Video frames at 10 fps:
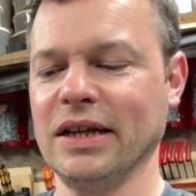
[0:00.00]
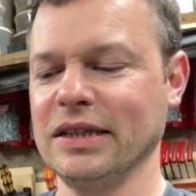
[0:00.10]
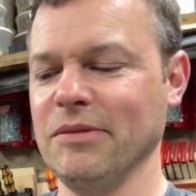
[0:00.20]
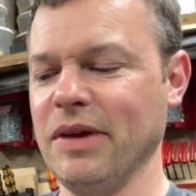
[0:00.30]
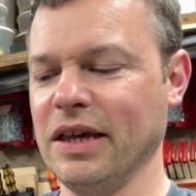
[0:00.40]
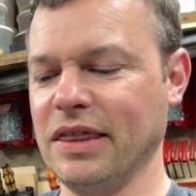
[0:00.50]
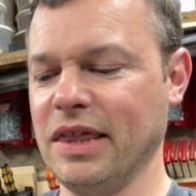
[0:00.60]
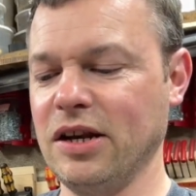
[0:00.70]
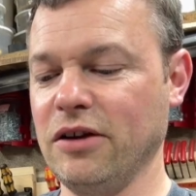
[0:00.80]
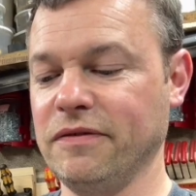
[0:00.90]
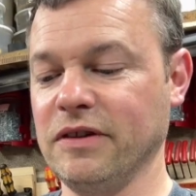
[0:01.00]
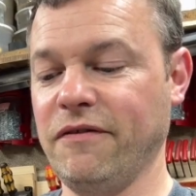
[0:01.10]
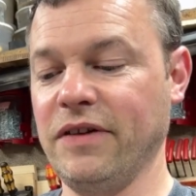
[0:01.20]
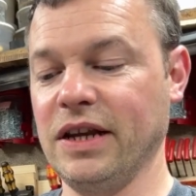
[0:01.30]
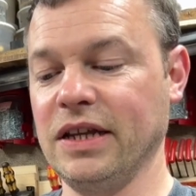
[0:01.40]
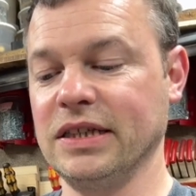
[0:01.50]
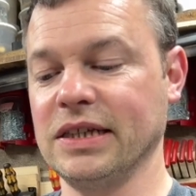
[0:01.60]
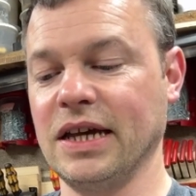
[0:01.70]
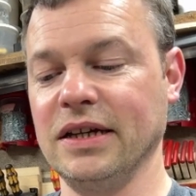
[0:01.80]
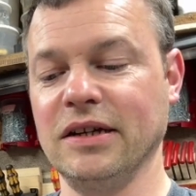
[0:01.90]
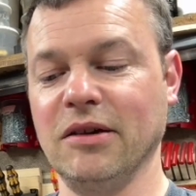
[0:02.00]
to make it thin enough to fit inside